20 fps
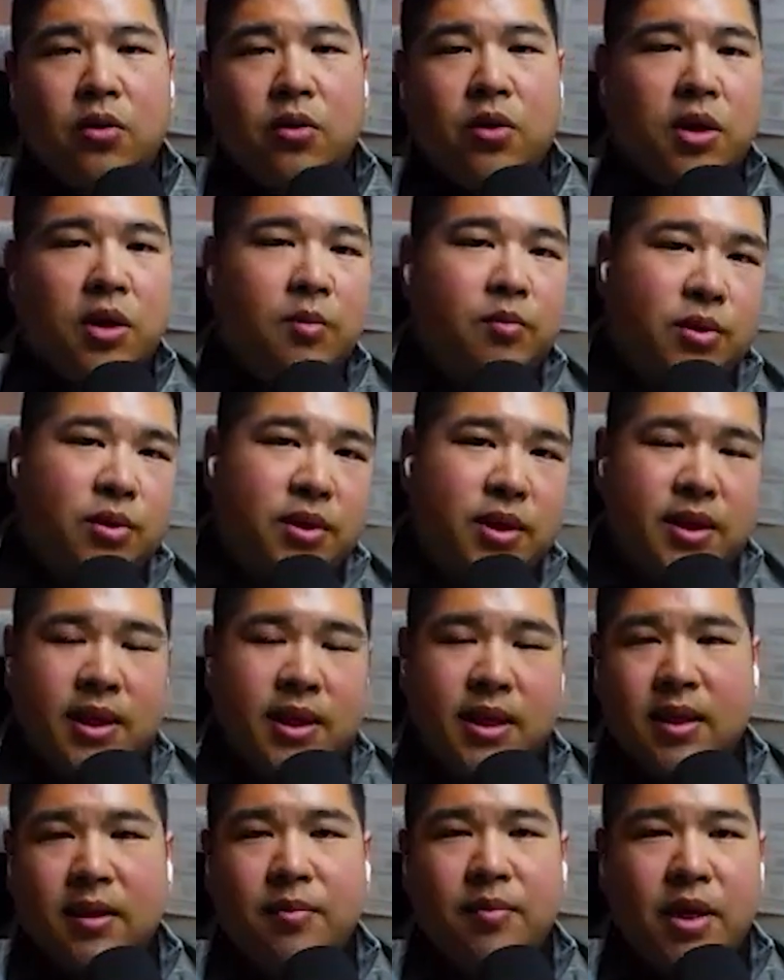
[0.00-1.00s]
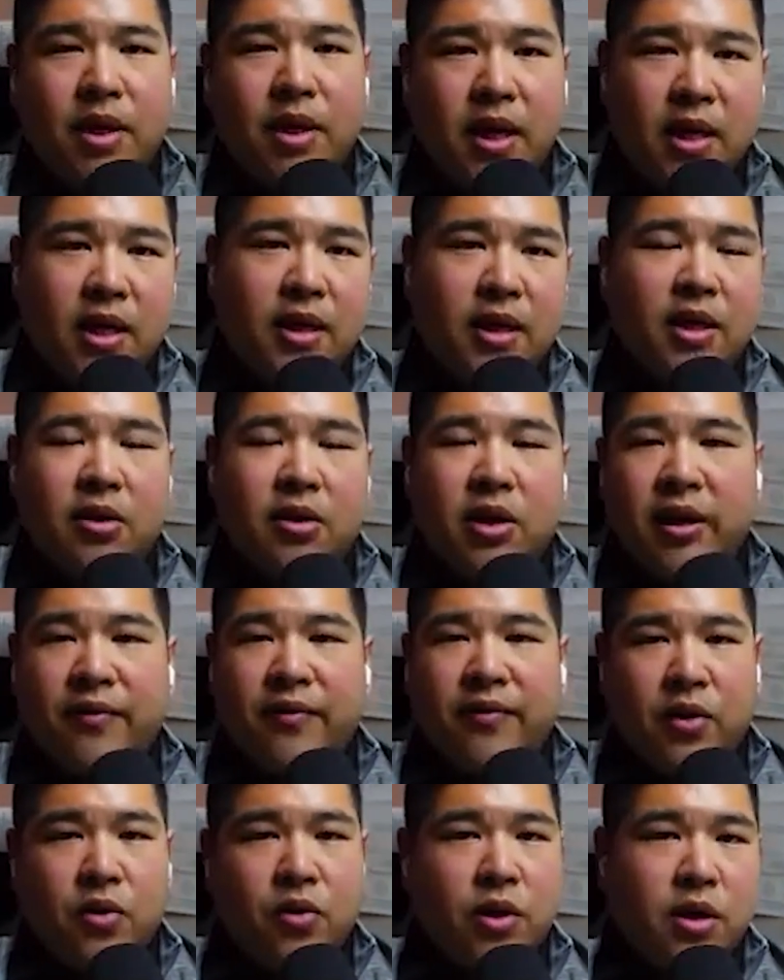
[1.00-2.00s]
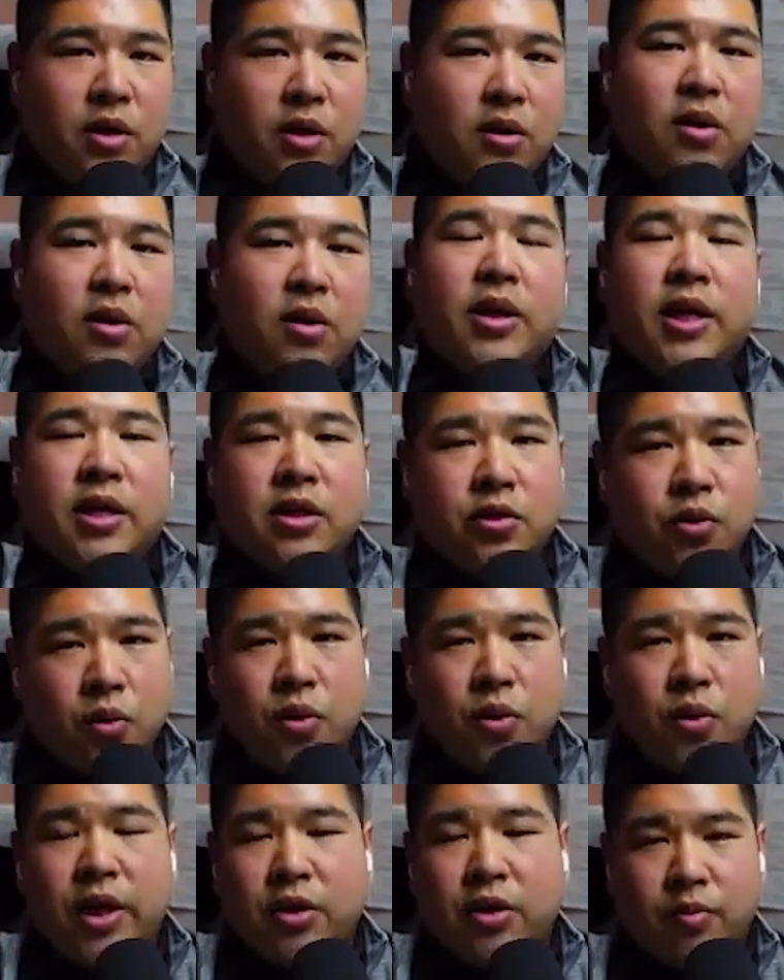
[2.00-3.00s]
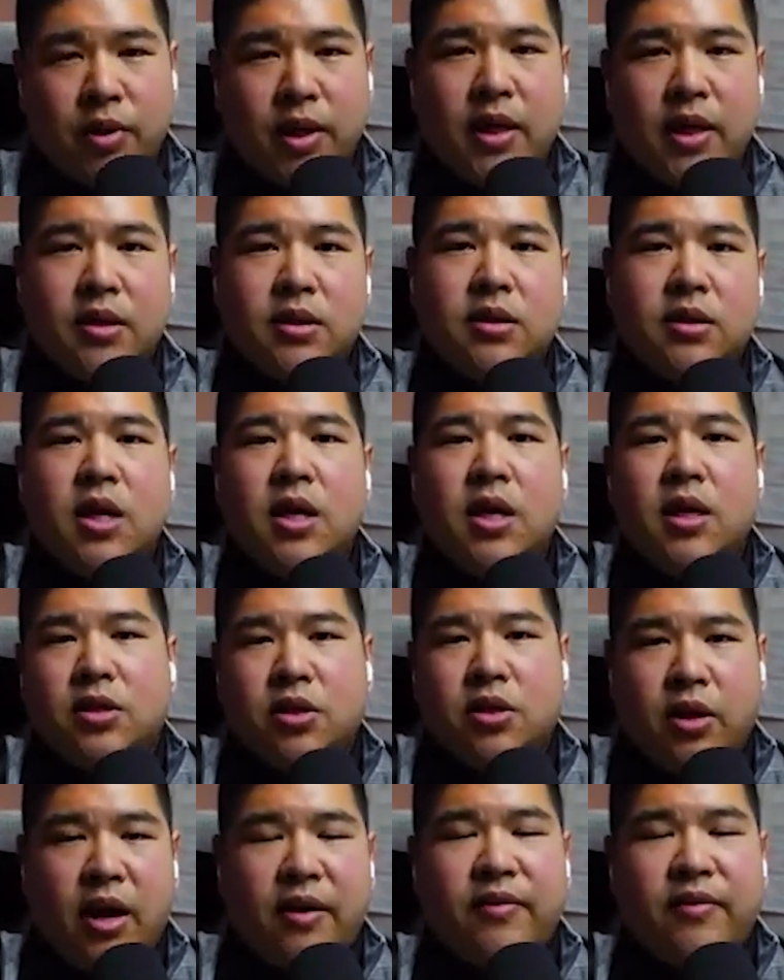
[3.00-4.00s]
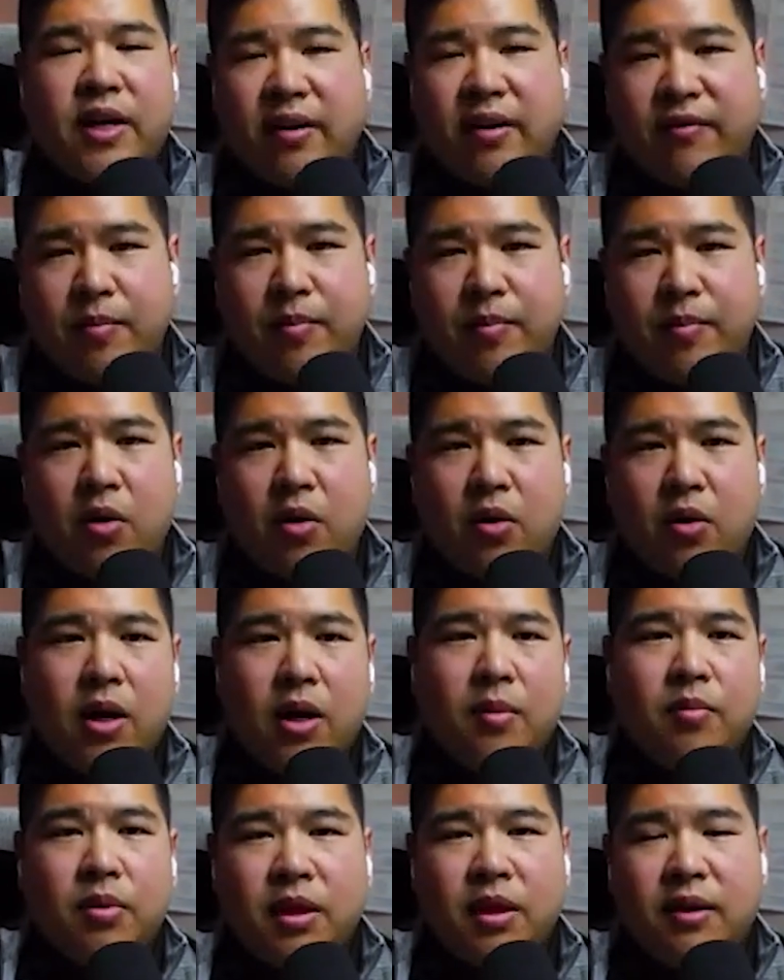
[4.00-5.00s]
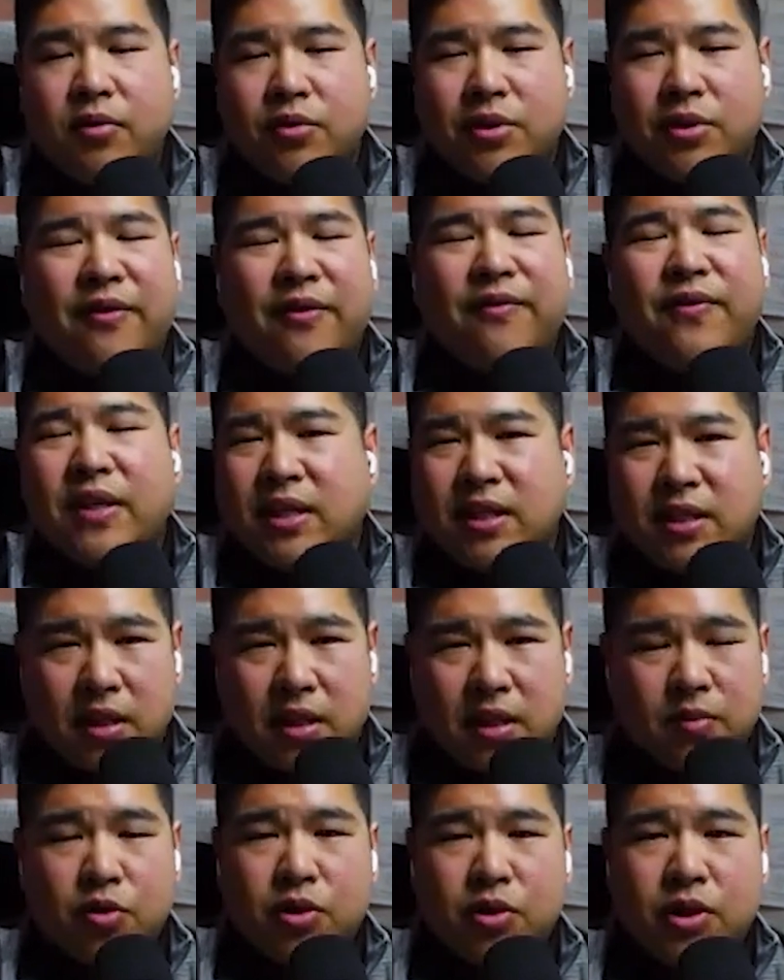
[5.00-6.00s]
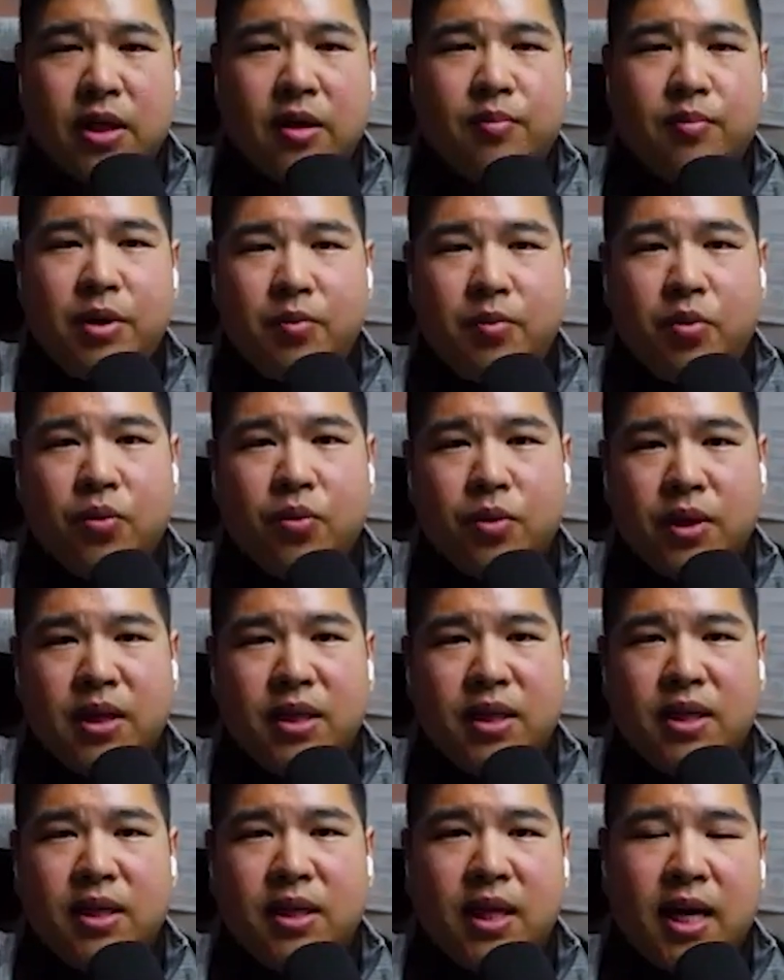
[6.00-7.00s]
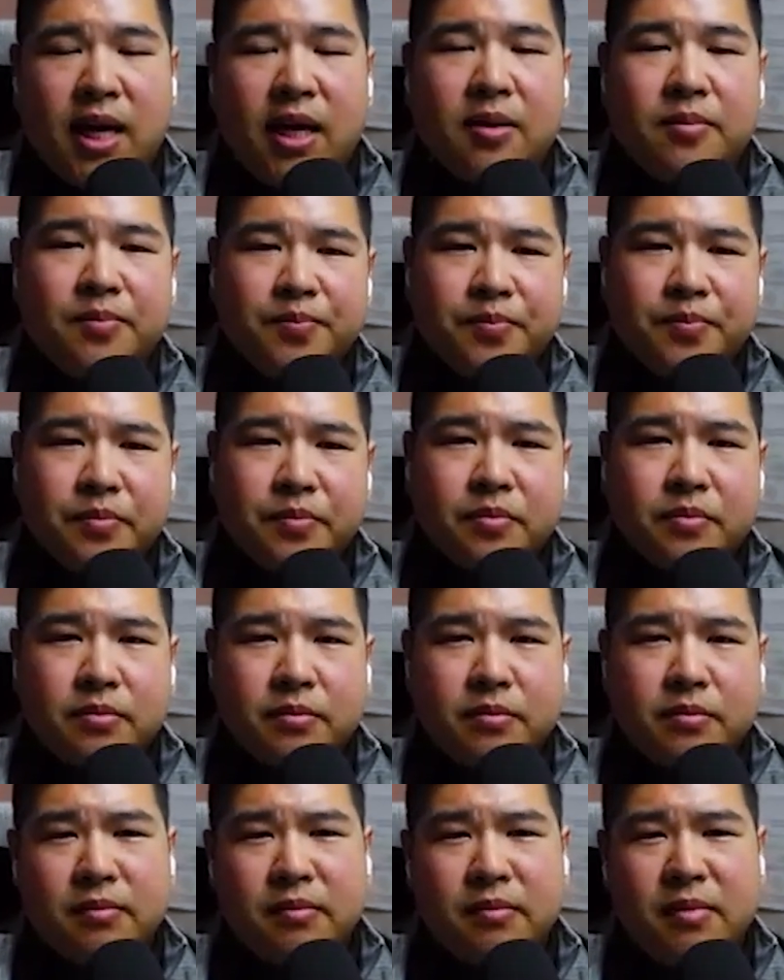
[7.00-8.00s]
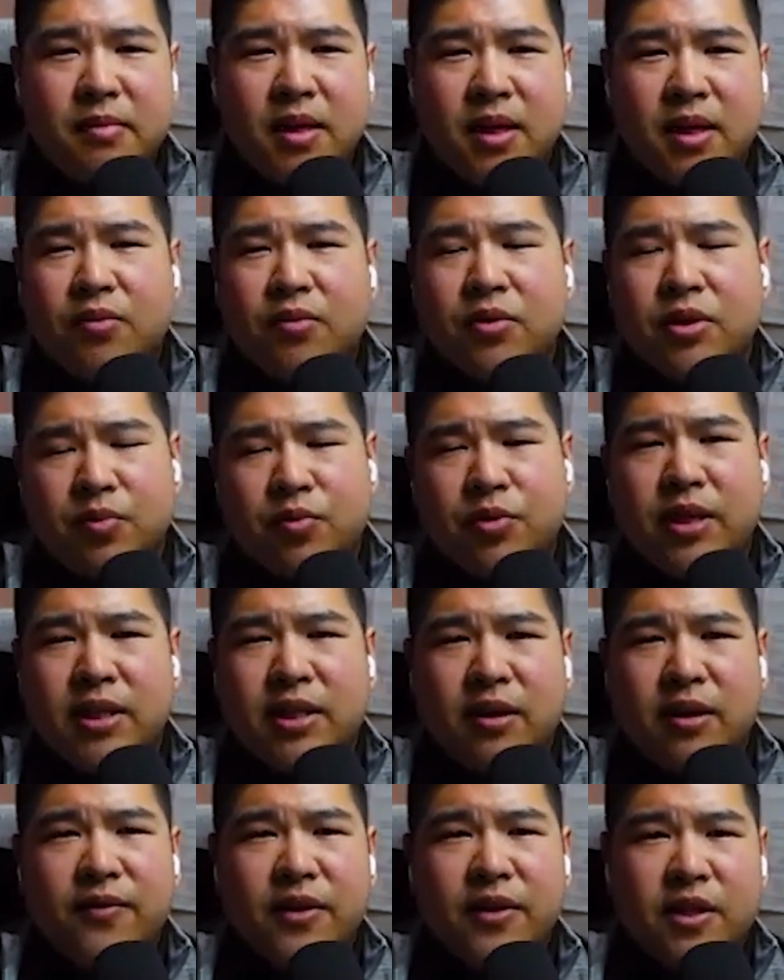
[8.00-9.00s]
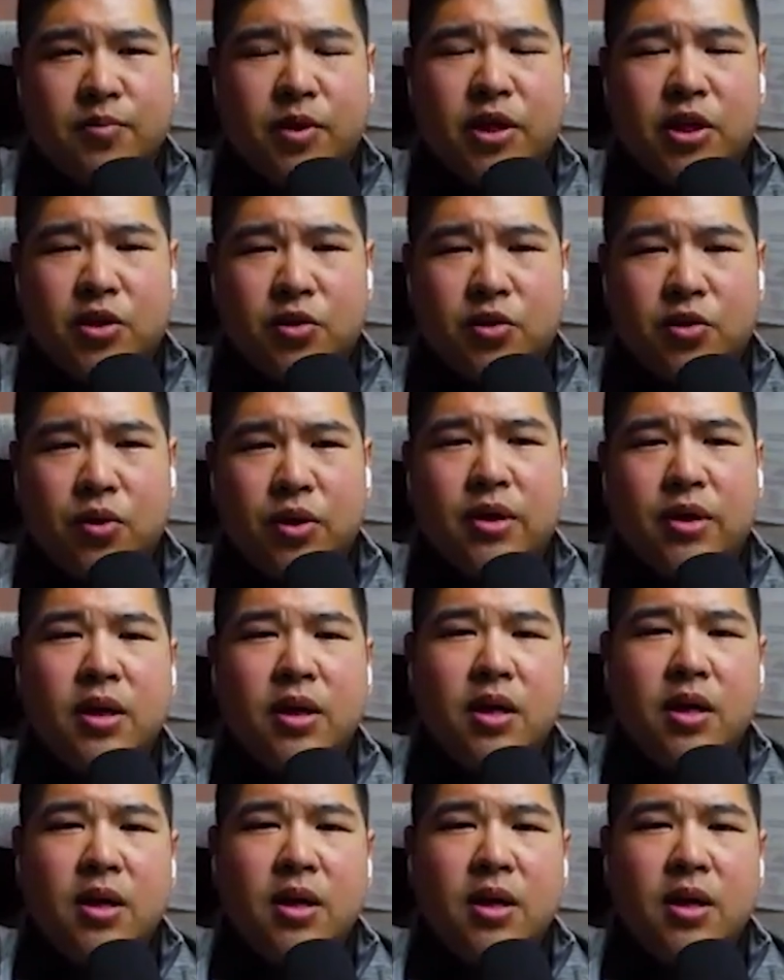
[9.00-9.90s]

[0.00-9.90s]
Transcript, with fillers: You are completely eliminated. They're not even going to look and tour at your place. So having heavy power, I believe it was like 56% of people really need that. That okay. one's pretty self-explanatory.